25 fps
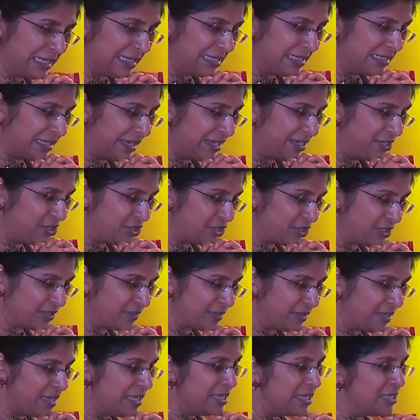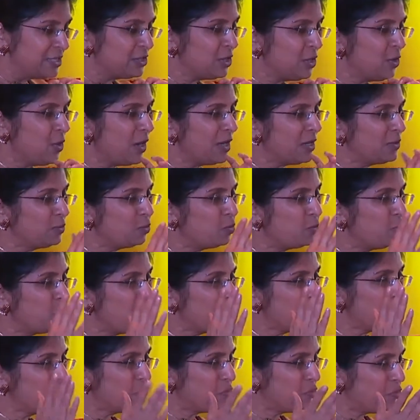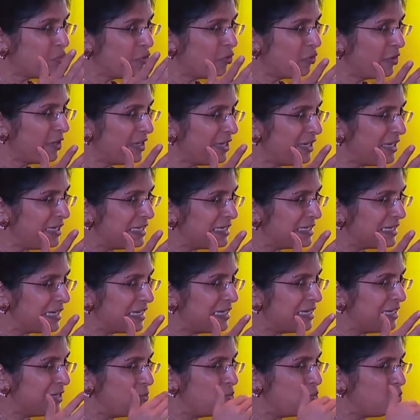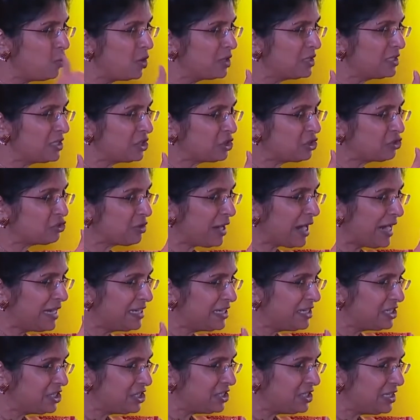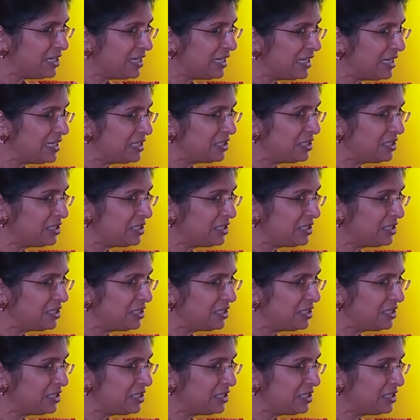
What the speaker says: contention. So at what point and in what strategy